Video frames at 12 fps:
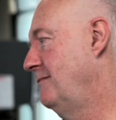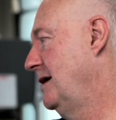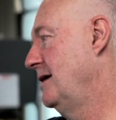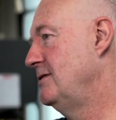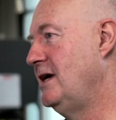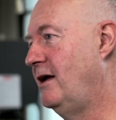
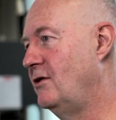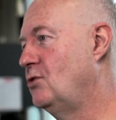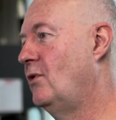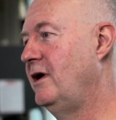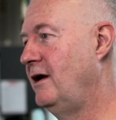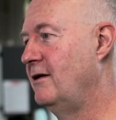10 or
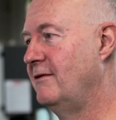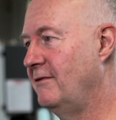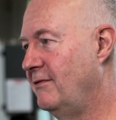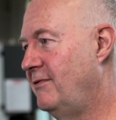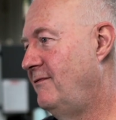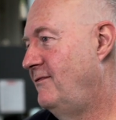20 or
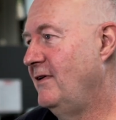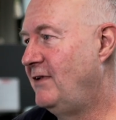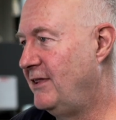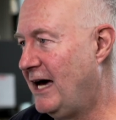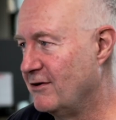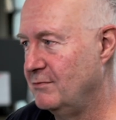
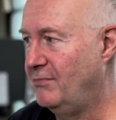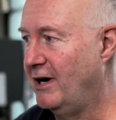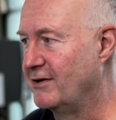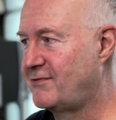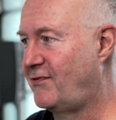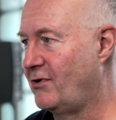50,000
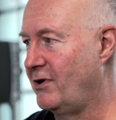bucks for